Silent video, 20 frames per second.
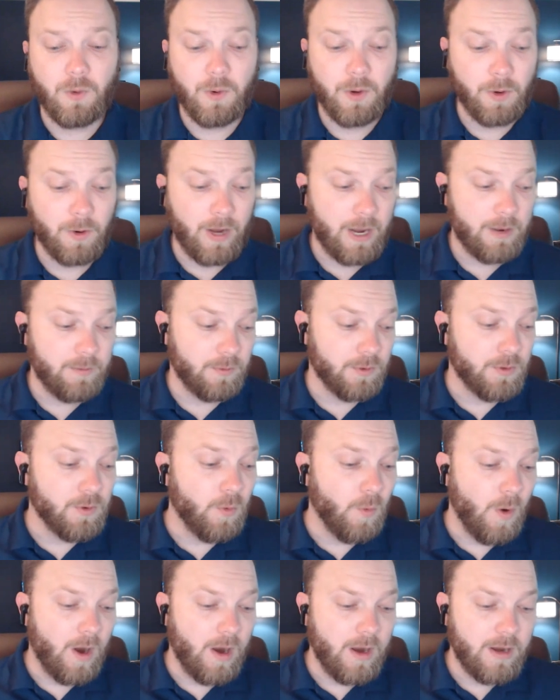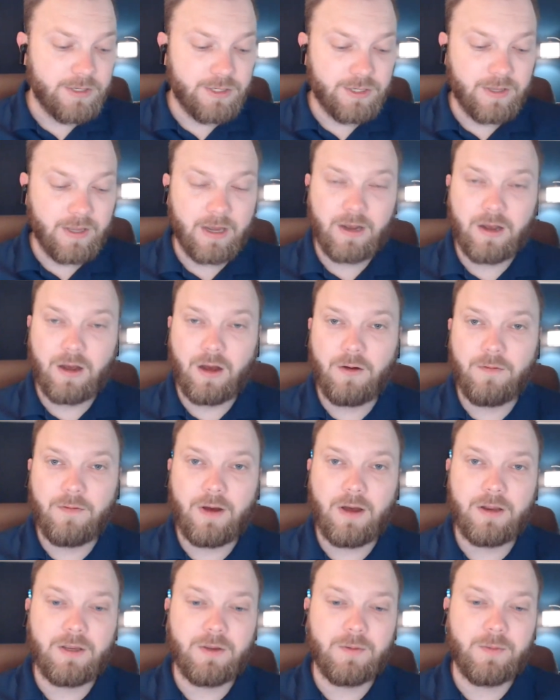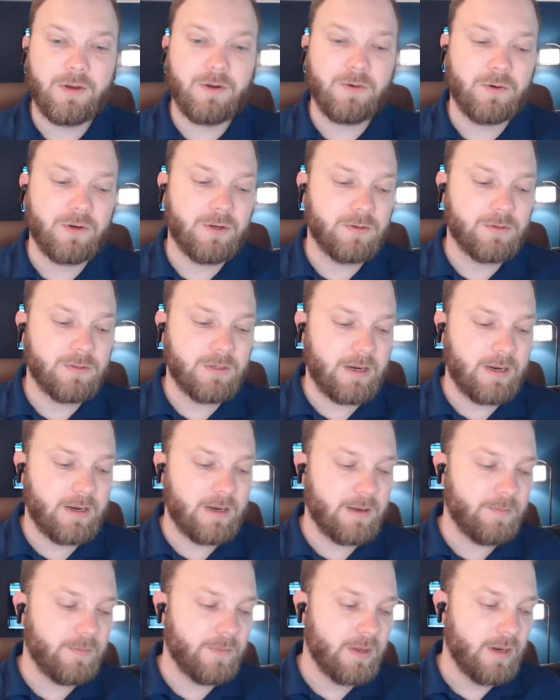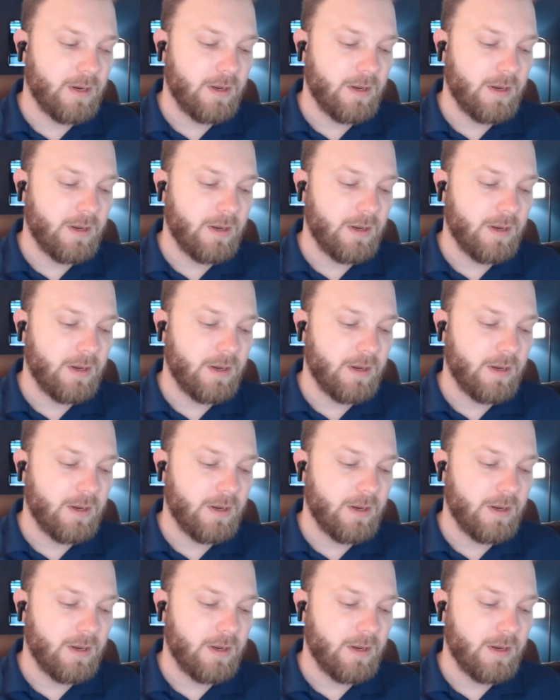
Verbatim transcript: we were able to watch that call volume in real time.